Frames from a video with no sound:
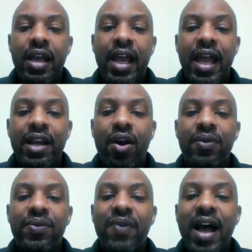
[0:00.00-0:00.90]
And
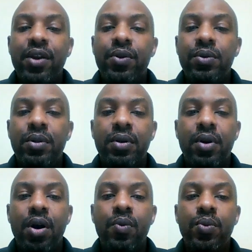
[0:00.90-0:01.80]
our final
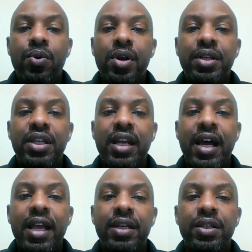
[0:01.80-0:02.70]
award
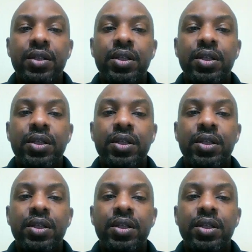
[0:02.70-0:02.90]
tonight